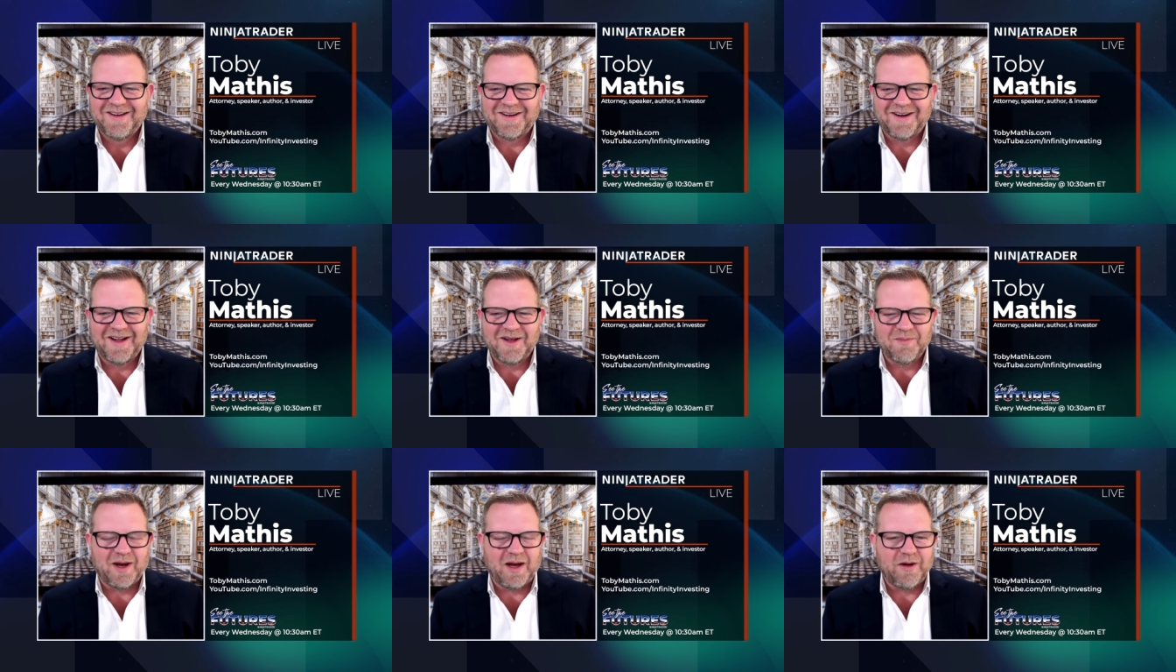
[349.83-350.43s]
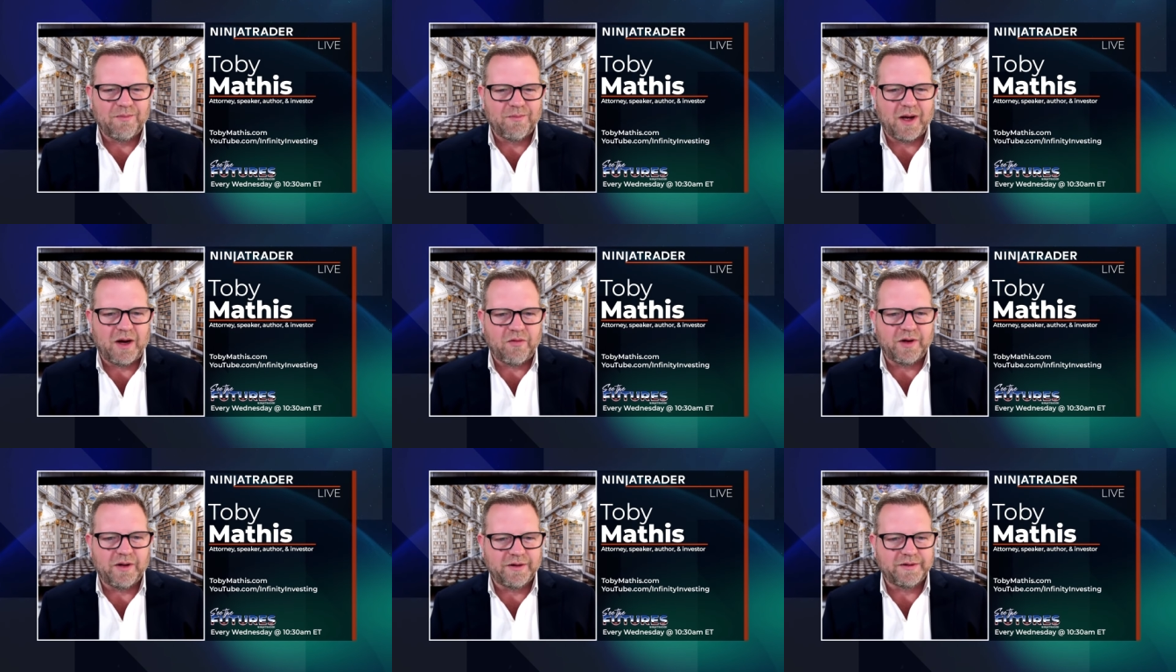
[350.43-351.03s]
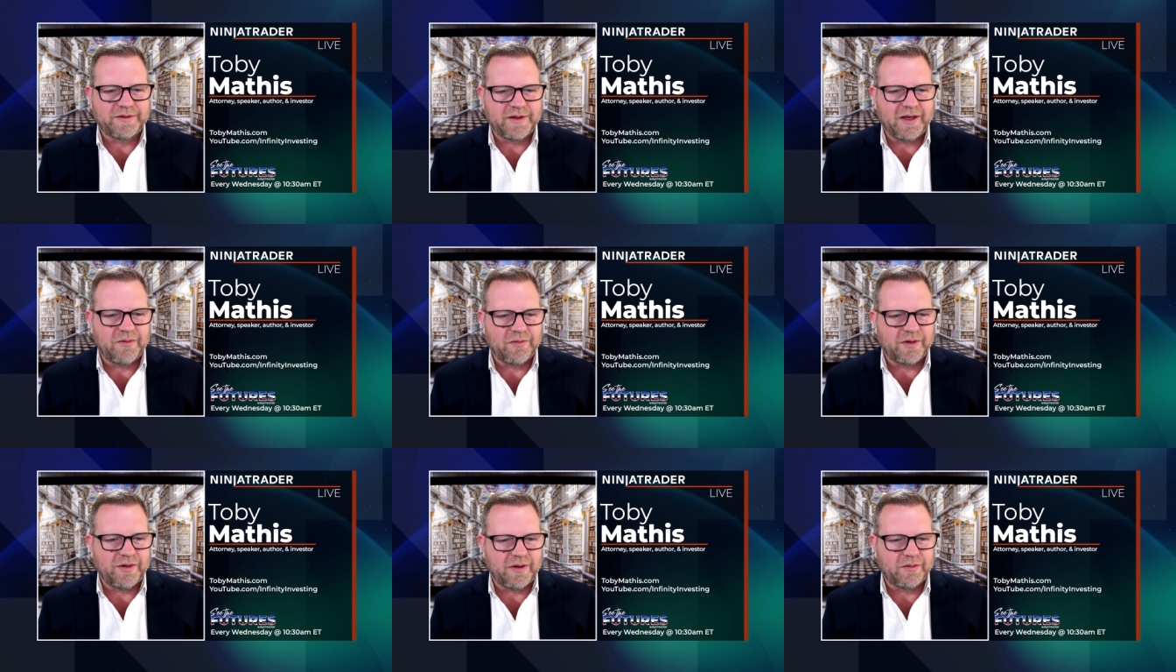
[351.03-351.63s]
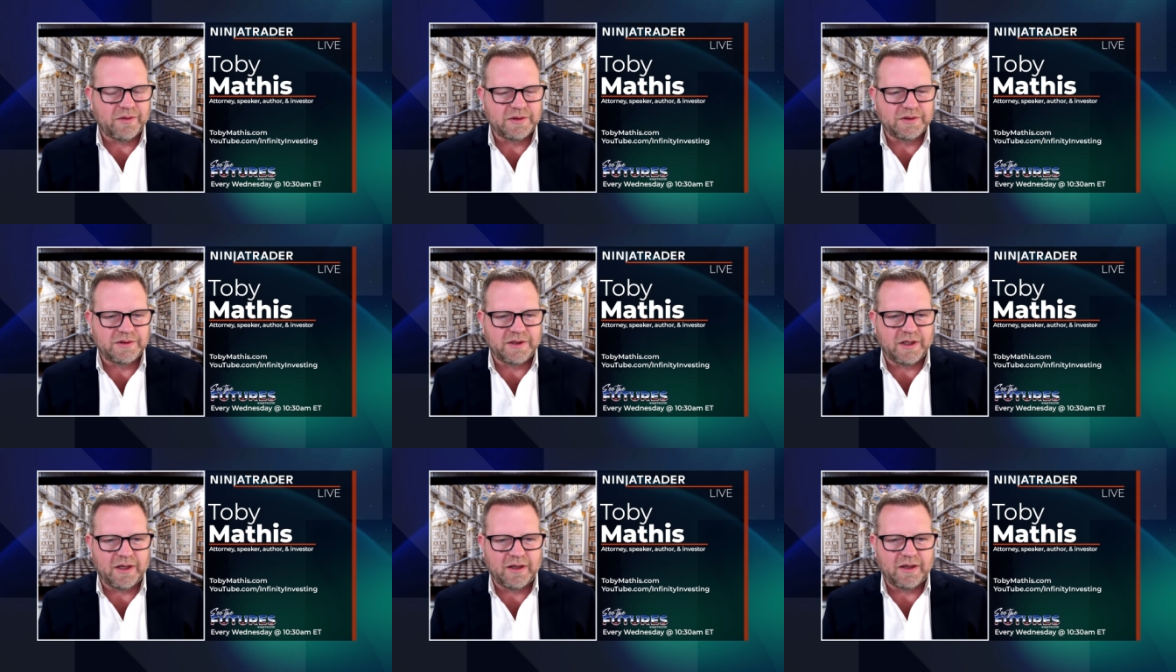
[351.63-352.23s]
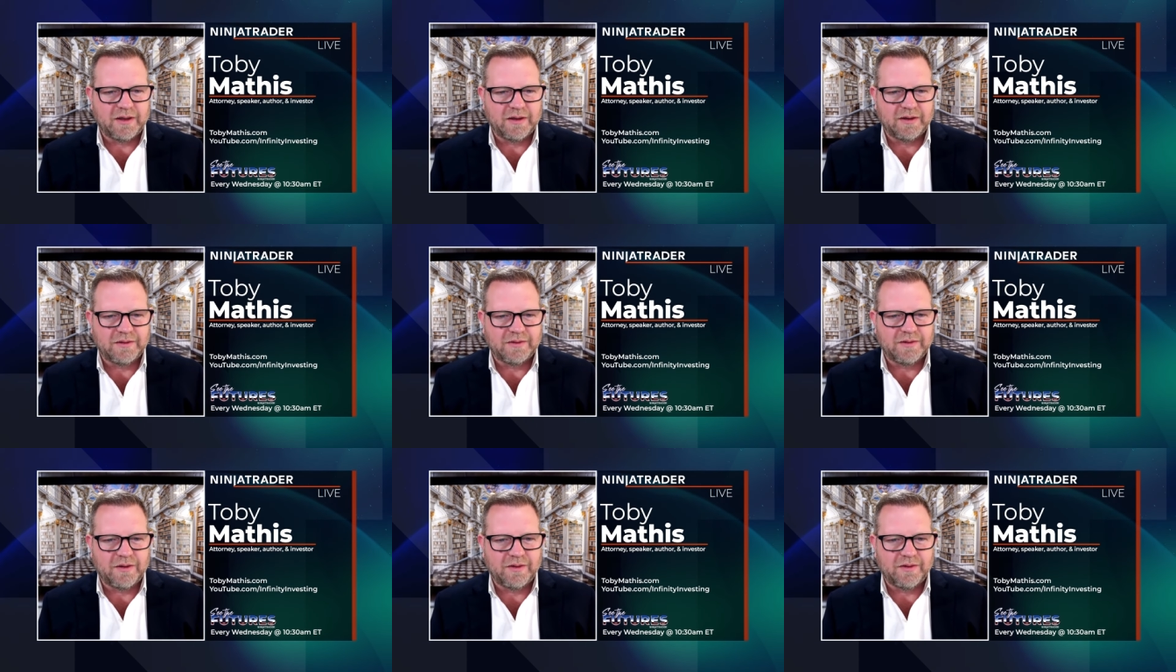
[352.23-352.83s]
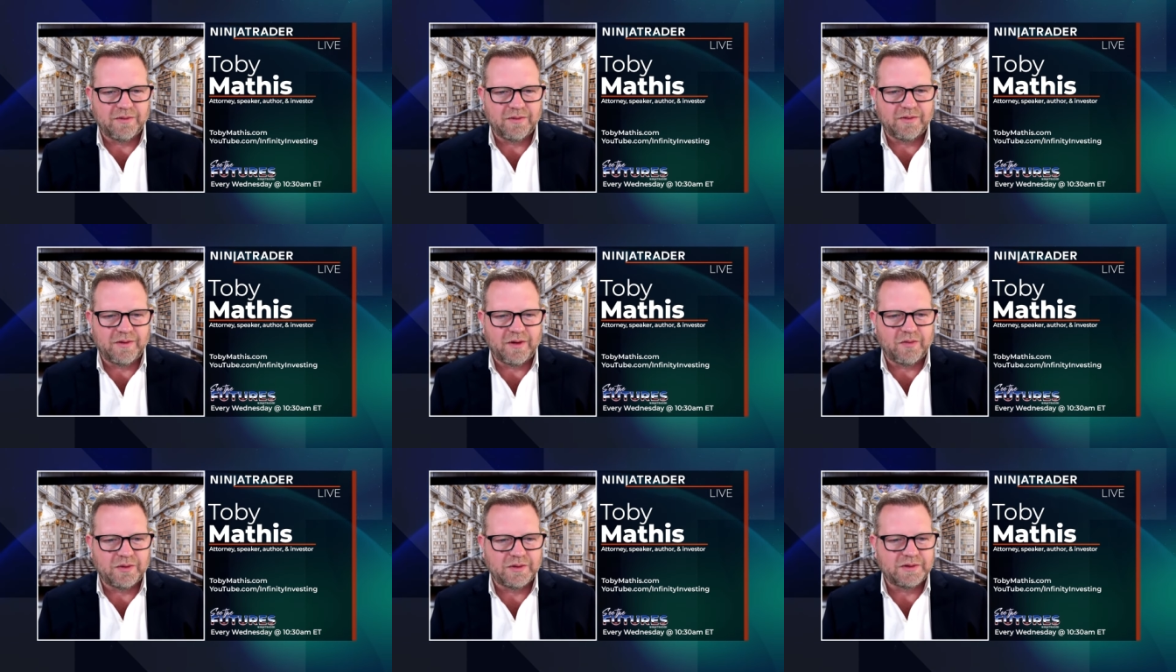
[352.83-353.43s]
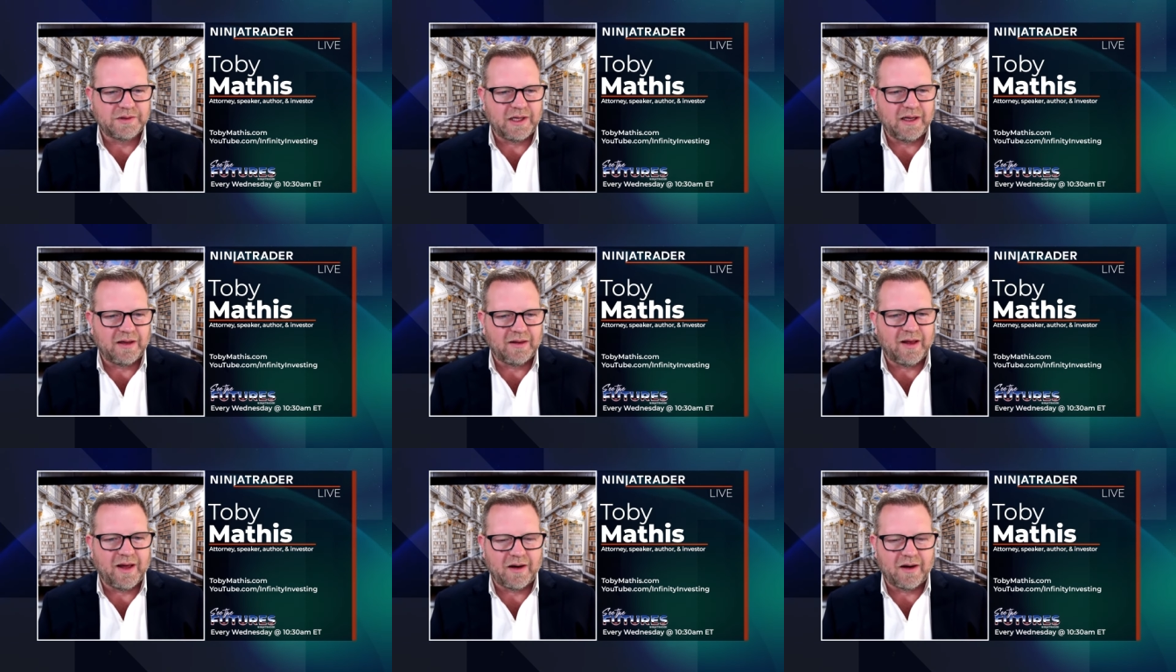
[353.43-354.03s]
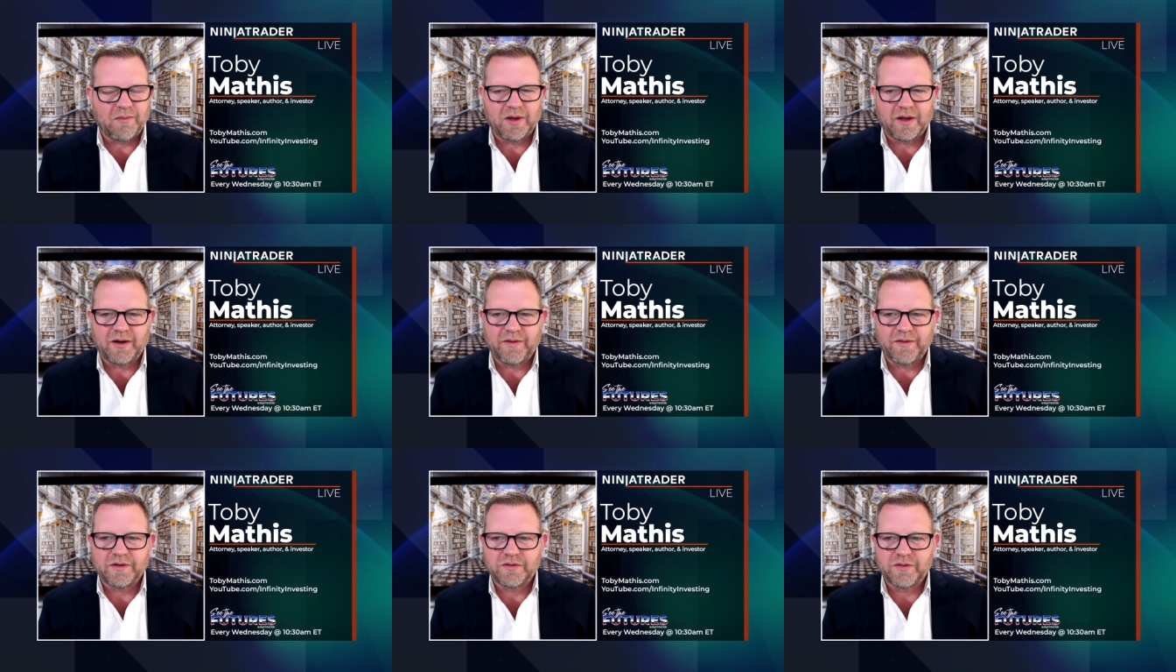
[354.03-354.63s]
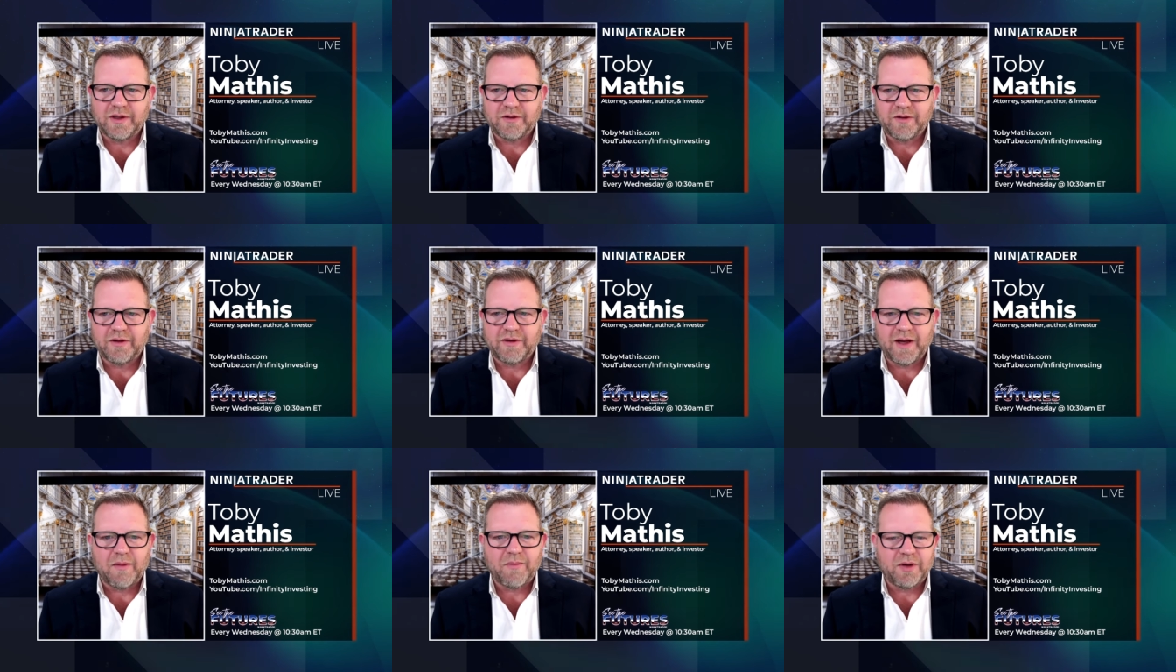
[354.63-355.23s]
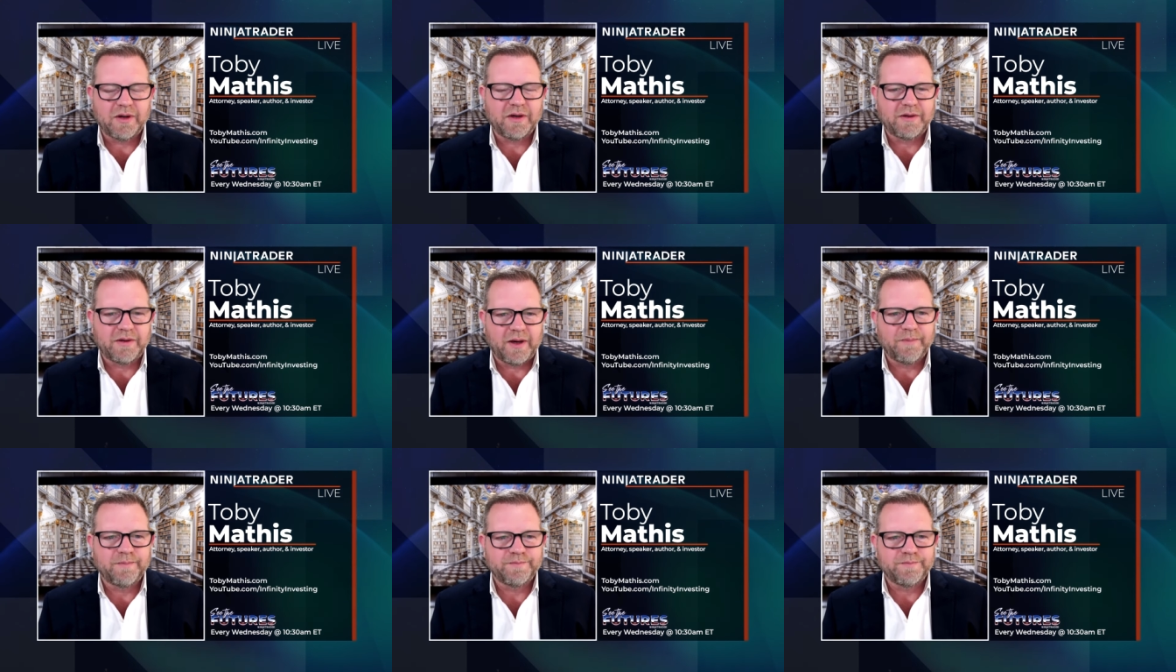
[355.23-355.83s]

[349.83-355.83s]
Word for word: right by by mm-hmm. real estate well there was uh there there was a lot of blood on the street during that period of time